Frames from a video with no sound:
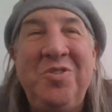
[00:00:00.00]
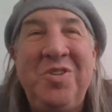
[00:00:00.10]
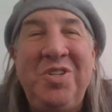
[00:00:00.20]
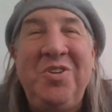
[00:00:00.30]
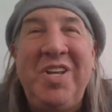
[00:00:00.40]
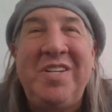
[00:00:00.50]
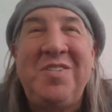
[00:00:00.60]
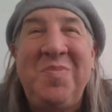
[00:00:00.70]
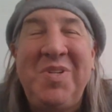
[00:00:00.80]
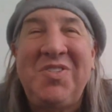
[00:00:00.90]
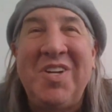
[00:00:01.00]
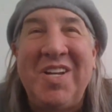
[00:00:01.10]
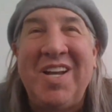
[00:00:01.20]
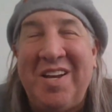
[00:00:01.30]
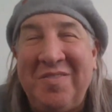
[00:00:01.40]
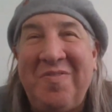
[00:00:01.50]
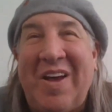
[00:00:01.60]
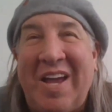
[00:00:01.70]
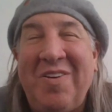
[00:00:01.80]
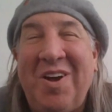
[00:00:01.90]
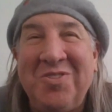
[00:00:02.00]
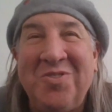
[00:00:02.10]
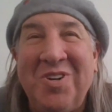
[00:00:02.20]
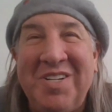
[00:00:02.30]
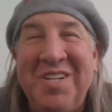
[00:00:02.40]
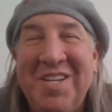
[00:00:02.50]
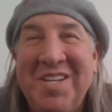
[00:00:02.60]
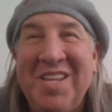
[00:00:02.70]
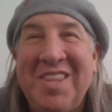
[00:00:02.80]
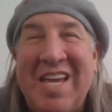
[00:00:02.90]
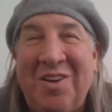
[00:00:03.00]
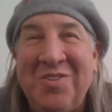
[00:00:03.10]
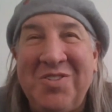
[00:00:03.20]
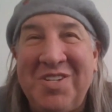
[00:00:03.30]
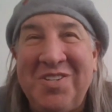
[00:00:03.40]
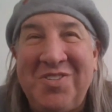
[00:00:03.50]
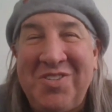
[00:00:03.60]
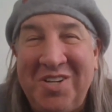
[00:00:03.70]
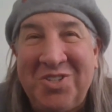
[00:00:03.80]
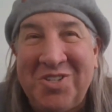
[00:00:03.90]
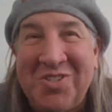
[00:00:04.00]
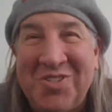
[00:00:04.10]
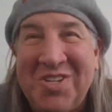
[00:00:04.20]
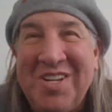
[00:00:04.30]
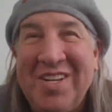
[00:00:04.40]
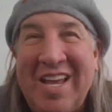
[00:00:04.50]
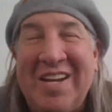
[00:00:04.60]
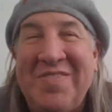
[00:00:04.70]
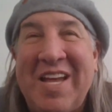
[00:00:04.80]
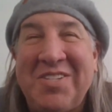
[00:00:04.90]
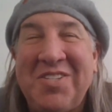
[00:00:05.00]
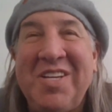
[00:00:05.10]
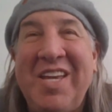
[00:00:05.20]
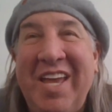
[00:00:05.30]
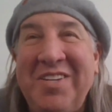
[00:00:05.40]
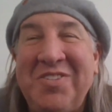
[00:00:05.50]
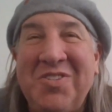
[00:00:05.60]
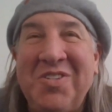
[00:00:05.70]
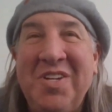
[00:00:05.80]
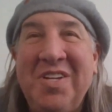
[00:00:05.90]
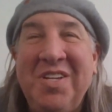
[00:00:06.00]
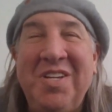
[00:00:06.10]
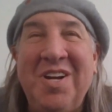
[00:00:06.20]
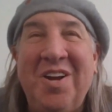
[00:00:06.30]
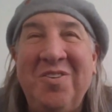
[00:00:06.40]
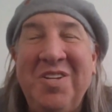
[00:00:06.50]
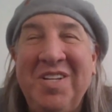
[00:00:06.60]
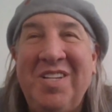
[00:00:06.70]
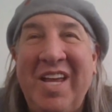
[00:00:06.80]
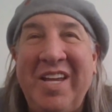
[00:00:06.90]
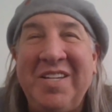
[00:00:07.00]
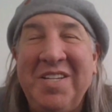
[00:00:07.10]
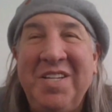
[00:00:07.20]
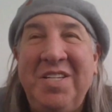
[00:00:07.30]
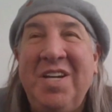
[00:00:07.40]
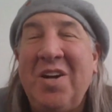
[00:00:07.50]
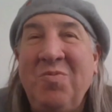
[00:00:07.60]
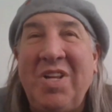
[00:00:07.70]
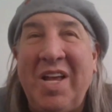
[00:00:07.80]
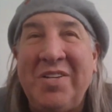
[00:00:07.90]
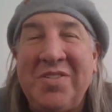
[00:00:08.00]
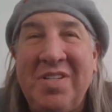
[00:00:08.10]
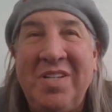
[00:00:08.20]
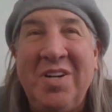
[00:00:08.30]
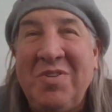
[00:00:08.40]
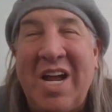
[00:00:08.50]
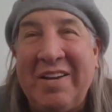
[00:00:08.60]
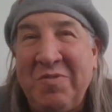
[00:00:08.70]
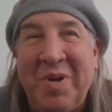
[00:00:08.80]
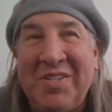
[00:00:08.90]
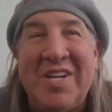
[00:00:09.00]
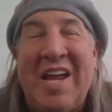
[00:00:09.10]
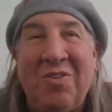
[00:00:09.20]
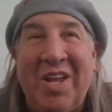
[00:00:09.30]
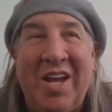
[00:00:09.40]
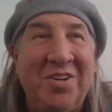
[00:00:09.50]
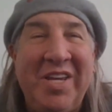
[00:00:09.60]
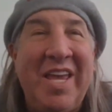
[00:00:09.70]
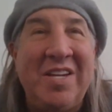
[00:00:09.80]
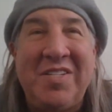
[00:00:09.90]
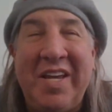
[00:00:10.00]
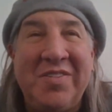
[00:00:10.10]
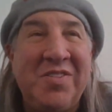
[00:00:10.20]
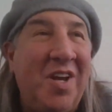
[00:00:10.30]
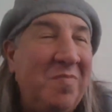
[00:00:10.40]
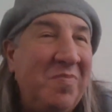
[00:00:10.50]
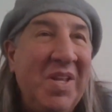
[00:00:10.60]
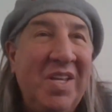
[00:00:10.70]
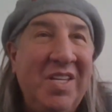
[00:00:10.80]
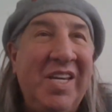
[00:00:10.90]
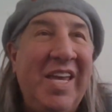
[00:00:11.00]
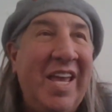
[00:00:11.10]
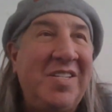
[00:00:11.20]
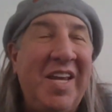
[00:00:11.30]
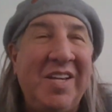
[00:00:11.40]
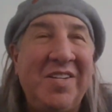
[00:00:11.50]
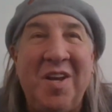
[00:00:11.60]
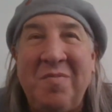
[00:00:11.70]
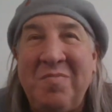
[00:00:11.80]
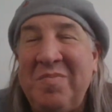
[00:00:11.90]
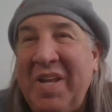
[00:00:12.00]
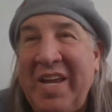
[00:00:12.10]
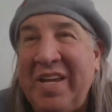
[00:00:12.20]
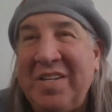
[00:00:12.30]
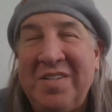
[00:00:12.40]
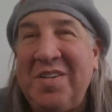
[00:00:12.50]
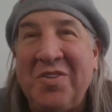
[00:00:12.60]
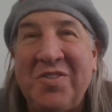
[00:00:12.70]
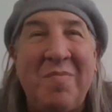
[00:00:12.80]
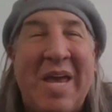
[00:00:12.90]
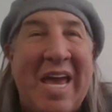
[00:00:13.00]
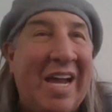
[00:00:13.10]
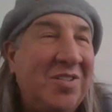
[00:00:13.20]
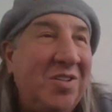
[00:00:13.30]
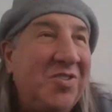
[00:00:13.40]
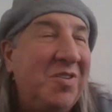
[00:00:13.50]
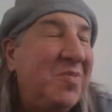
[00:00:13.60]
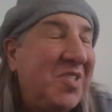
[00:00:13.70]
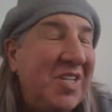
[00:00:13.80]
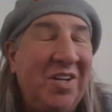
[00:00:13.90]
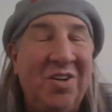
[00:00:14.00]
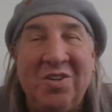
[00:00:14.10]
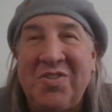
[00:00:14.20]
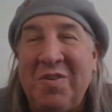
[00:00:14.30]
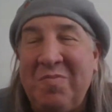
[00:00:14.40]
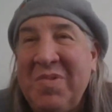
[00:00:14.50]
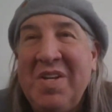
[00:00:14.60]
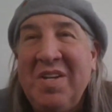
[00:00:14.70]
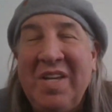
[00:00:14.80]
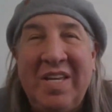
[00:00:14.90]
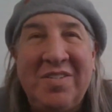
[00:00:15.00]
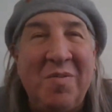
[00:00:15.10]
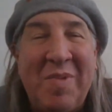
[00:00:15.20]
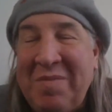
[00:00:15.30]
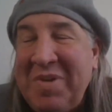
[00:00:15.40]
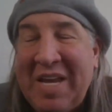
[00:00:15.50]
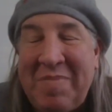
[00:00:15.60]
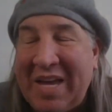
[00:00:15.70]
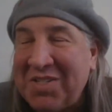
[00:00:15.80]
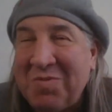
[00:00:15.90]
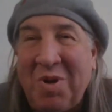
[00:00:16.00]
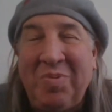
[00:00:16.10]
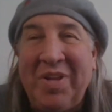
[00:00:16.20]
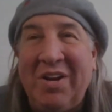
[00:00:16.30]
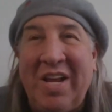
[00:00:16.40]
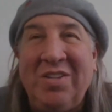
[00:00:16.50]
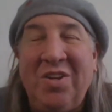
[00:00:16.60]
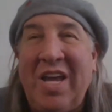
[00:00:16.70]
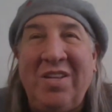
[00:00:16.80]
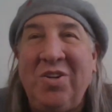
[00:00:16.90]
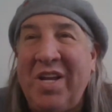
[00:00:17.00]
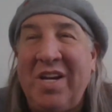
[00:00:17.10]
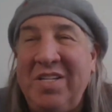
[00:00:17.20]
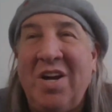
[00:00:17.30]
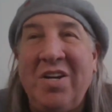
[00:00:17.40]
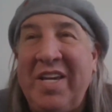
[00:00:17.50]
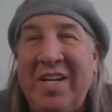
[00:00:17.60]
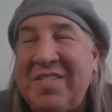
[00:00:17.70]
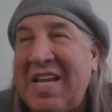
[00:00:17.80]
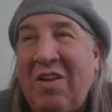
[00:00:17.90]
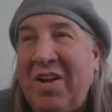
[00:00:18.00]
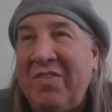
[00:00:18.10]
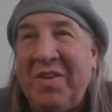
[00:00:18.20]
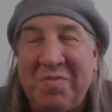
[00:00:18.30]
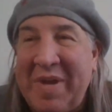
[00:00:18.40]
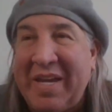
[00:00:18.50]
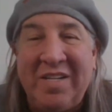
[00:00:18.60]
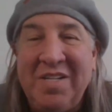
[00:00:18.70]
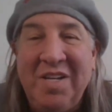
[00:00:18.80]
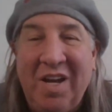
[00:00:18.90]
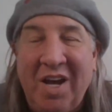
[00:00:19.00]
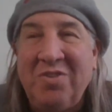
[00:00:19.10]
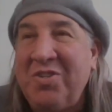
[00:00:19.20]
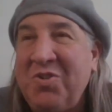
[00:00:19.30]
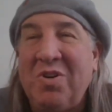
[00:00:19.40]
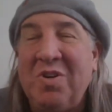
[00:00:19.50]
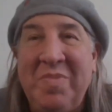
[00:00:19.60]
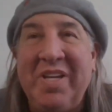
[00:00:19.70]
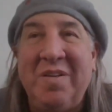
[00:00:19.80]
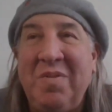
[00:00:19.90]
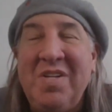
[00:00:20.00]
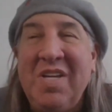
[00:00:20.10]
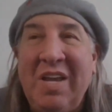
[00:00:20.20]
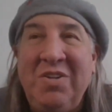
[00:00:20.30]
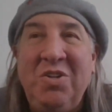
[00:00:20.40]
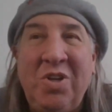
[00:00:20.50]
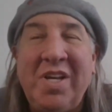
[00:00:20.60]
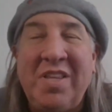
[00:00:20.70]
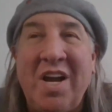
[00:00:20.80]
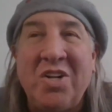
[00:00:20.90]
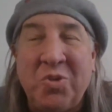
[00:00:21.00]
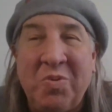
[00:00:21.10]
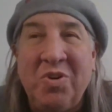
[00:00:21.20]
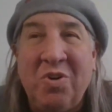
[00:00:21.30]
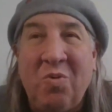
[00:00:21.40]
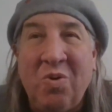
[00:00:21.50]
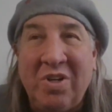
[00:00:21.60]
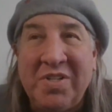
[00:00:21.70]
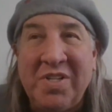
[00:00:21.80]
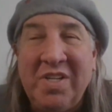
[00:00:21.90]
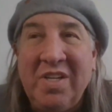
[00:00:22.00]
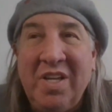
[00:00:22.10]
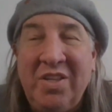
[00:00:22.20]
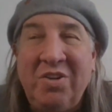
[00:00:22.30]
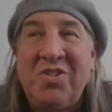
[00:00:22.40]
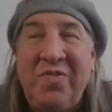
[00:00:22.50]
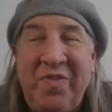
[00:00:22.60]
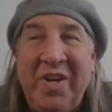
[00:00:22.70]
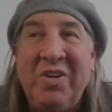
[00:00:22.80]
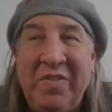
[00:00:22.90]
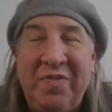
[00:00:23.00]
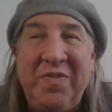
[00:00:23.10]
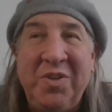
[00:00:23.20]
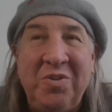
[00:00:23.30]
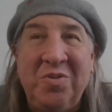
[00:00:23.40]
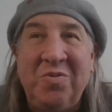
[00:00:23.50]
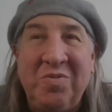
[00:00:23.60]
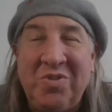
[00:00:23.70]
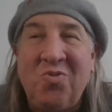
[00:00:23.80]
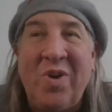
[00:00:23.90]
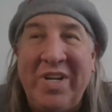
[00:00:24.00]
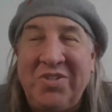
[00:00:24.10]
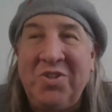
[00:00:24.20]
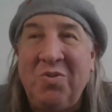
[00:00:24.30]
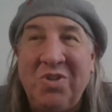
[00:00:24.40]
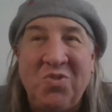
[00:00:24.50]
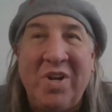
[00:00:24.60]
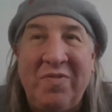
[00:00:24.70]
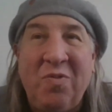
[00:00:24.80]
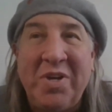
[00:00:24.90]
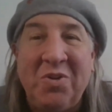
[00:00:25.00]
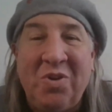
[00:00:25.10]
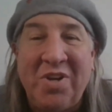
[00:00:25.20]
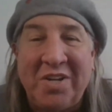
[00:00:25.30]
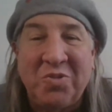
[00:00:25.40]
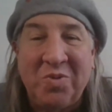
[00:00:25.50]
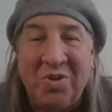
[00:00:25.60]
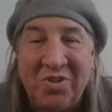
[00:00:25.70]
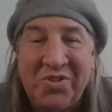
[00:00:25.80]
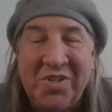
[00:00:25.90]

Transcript: you you need to be sitting on 500 thousand decisions, and if that's the case, you know, like you got to realize, you know, not everybody's an outlier. You can't take some, you can't take some like you know some actor, some singer, some some NBA basketball player and look and look at a young kid as an outlier that's making 100, 200 million. If you look at the entrepreneurial world, there's very few 22 or 24 year old entrepreneurs